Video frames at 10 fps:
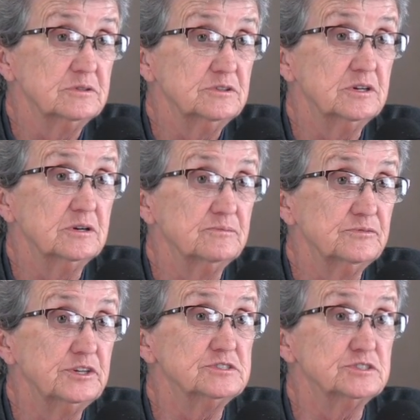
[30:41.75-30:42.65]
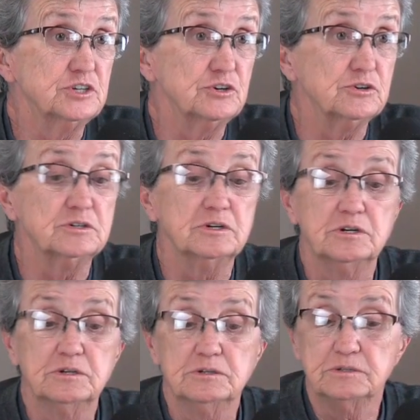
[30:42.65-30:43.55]
You know, they're scared.
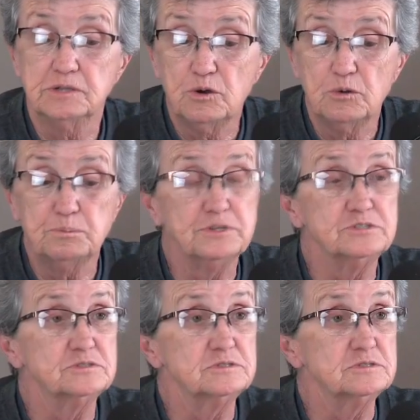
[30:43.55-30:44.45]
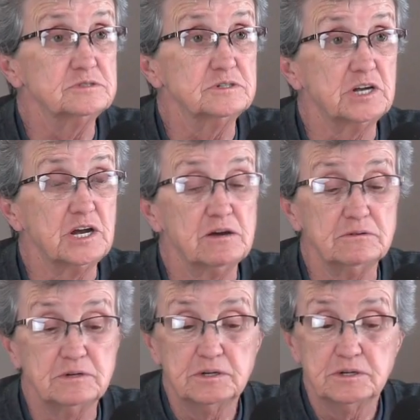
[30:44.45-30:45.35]
They own businesses in town.
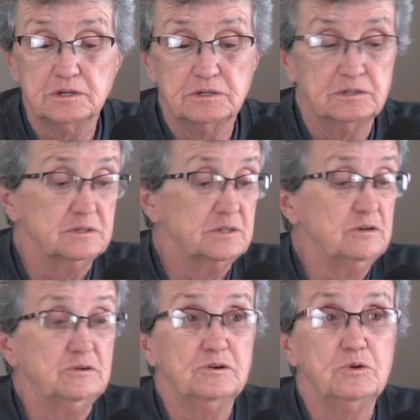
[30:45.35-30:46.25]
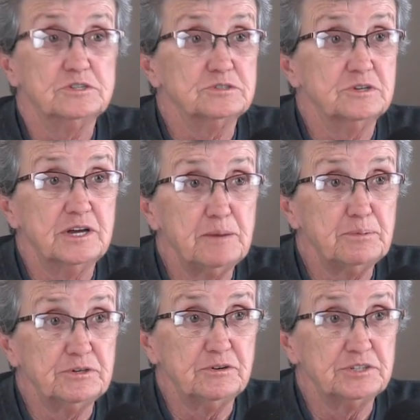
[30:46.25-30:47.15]
They don't know what's going to happen
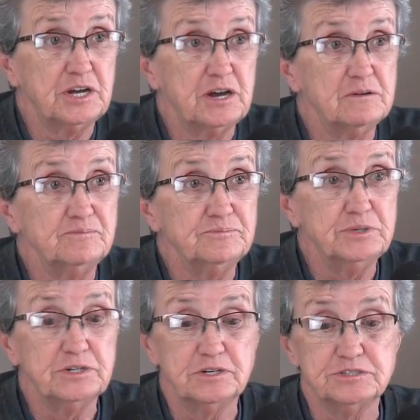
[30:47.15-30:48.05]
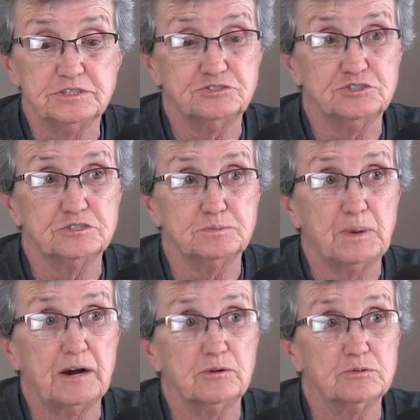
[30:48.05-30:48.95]
to our town because it's just
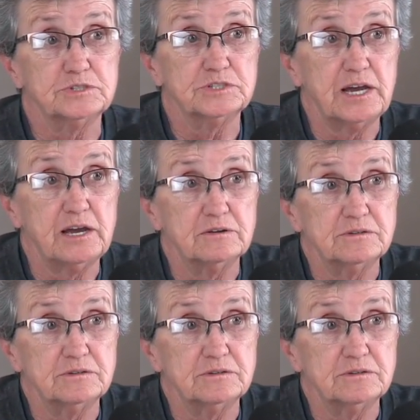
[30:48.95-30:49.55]
spiraling down.